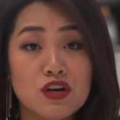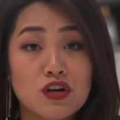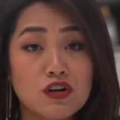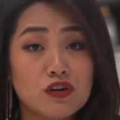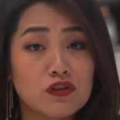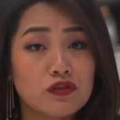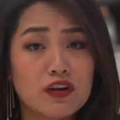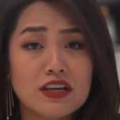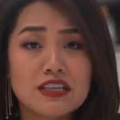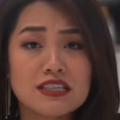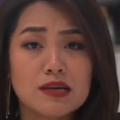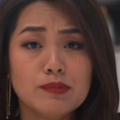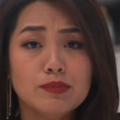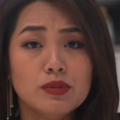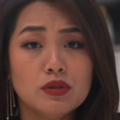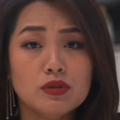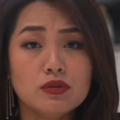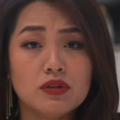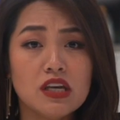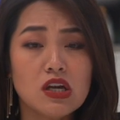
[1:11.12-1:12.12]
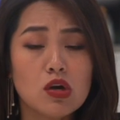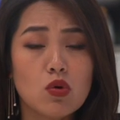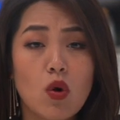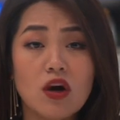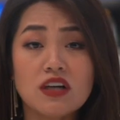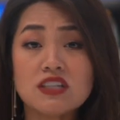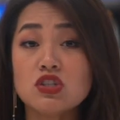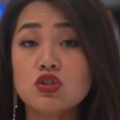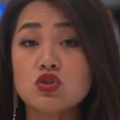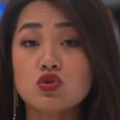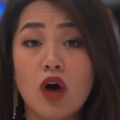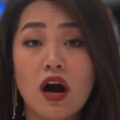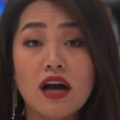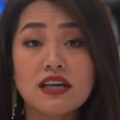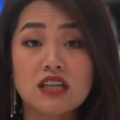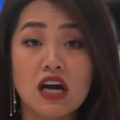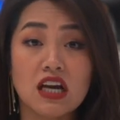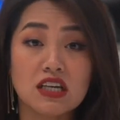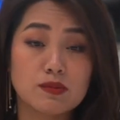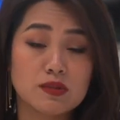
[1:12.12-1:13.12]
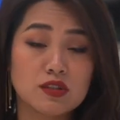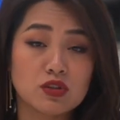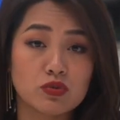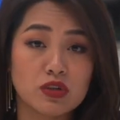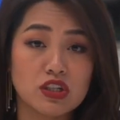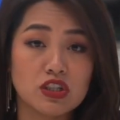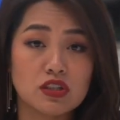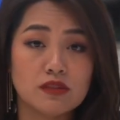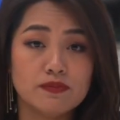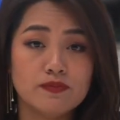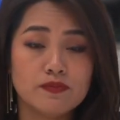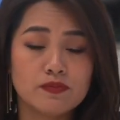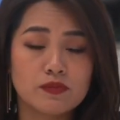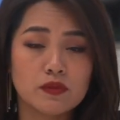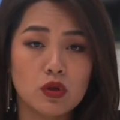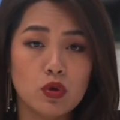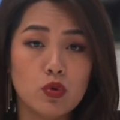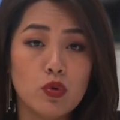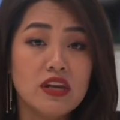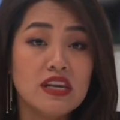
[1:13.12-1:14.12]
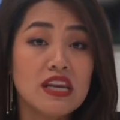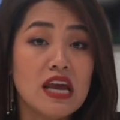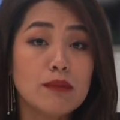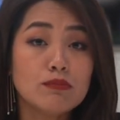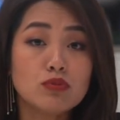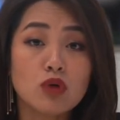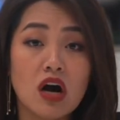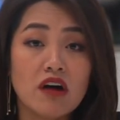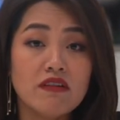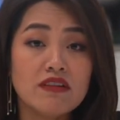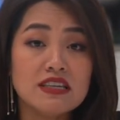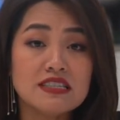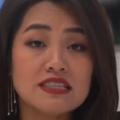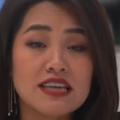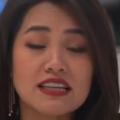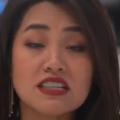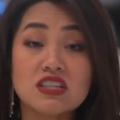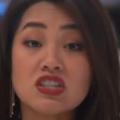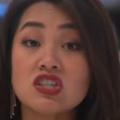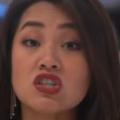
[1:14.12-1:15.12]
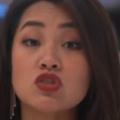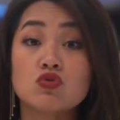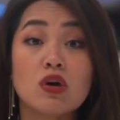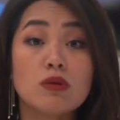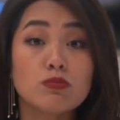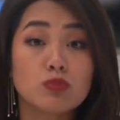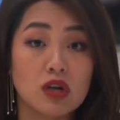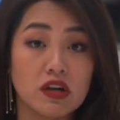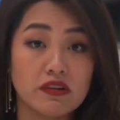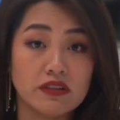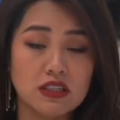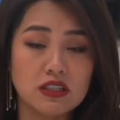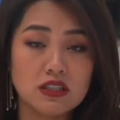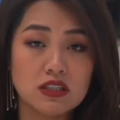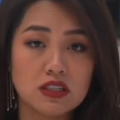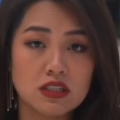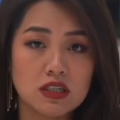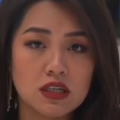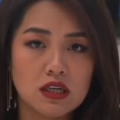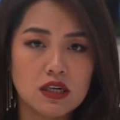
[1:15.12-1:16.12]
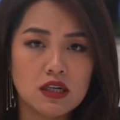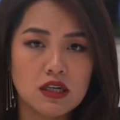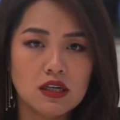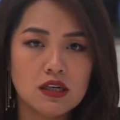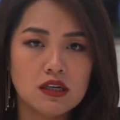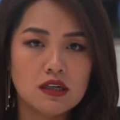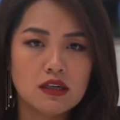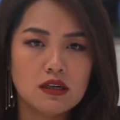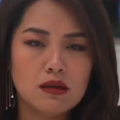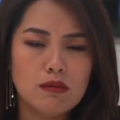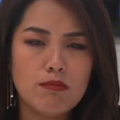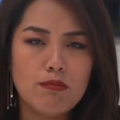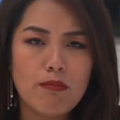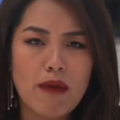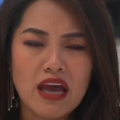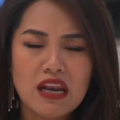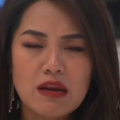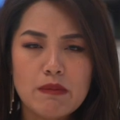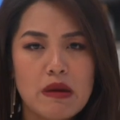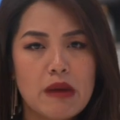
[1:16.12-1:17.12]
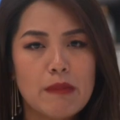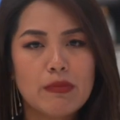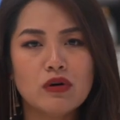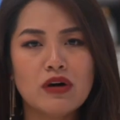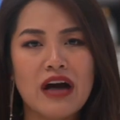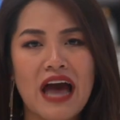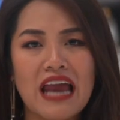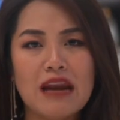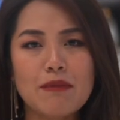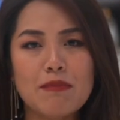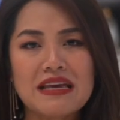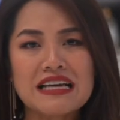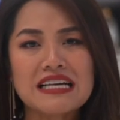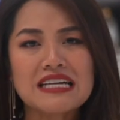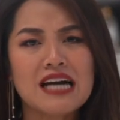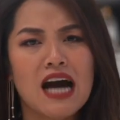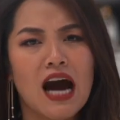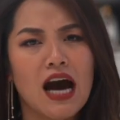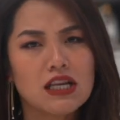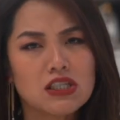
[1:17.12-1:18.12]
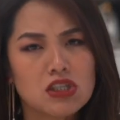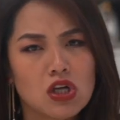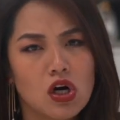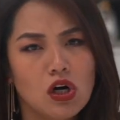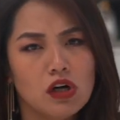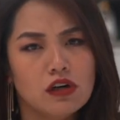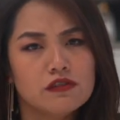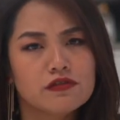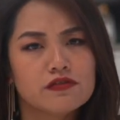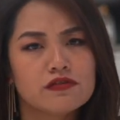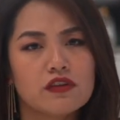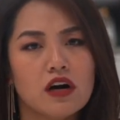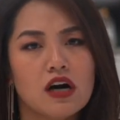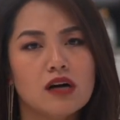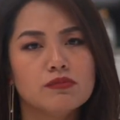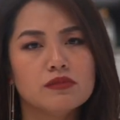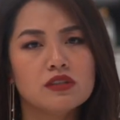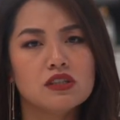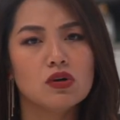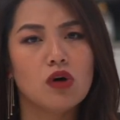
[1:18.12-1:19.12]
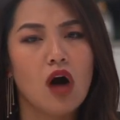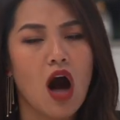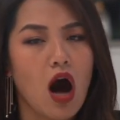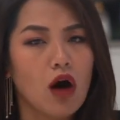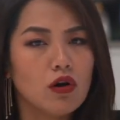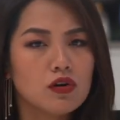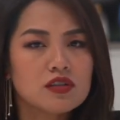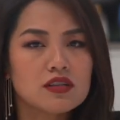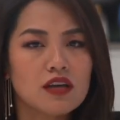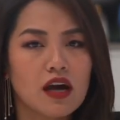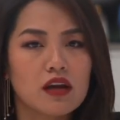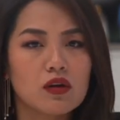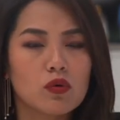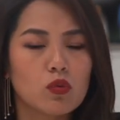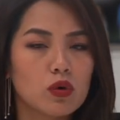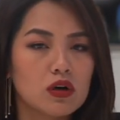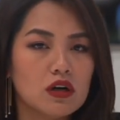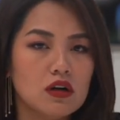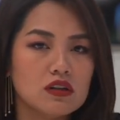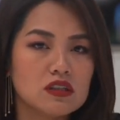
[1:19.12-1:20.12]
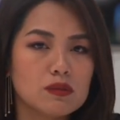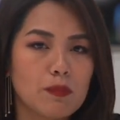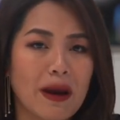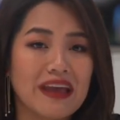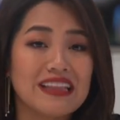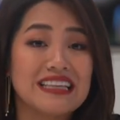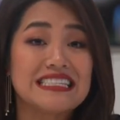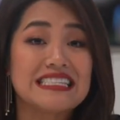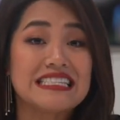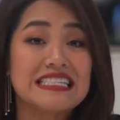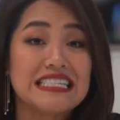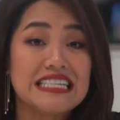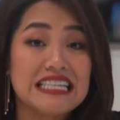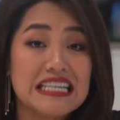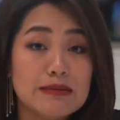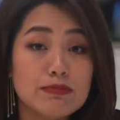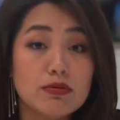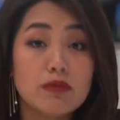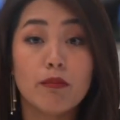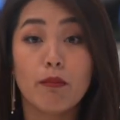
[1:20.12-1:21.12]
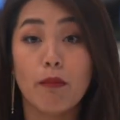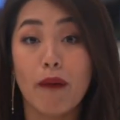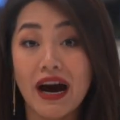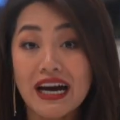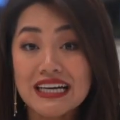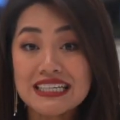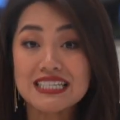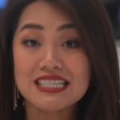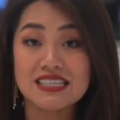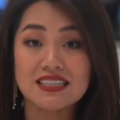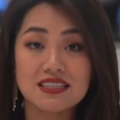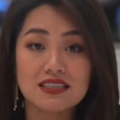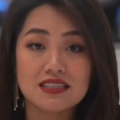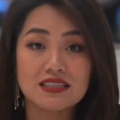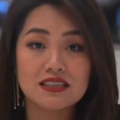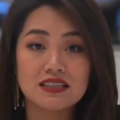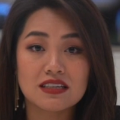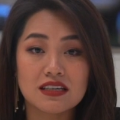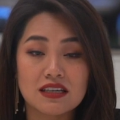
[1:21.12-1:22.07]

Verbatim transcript: For example, in Guangxi-Zhuang Autonomous Region, Yunnan Province, and Sichuan Province, many people had been cut off from the outside world by the steep mountains.